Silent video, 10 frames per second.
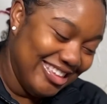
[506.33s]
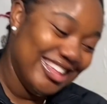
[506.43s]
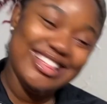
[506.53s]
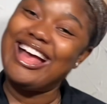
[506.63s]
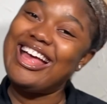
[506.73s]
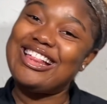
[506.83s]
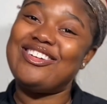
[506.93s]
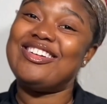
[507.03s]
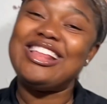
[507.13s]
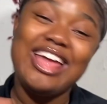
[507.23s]
These guys are,
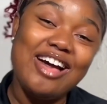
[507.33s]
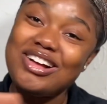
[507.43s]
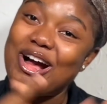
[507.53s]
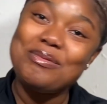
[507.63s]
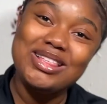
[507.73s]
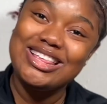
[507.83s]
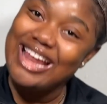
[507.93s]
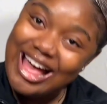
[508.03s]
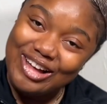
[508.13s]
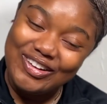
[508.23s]
they haven't come into
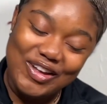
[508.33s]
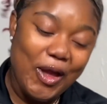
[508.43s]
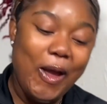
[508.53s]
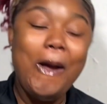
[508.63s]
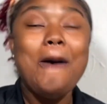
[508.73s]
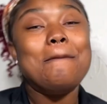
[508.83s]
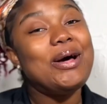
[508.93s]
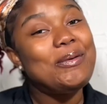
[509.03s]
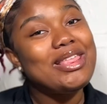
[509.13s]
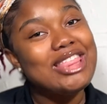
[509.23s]
now,
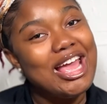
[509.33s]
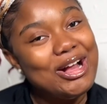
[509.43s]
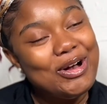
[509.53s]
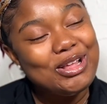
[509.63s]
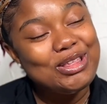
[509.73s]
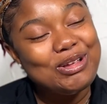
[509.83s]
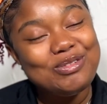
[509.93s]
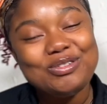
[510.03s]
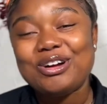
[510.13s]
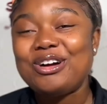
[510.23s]
but we thank God so
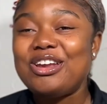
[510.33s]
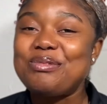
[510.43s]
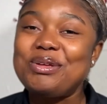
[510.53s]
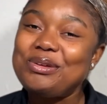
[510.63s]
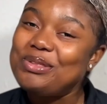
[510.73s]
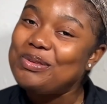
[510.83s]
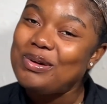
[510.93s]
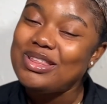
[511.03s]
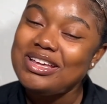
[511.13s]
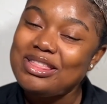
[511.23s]
far. God has been good to
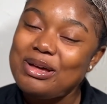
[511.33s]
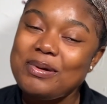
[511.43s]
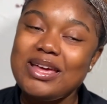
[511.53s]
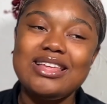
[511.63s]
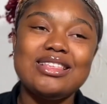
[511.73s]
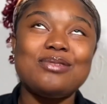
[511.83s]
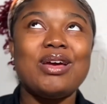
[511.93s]
us either ways.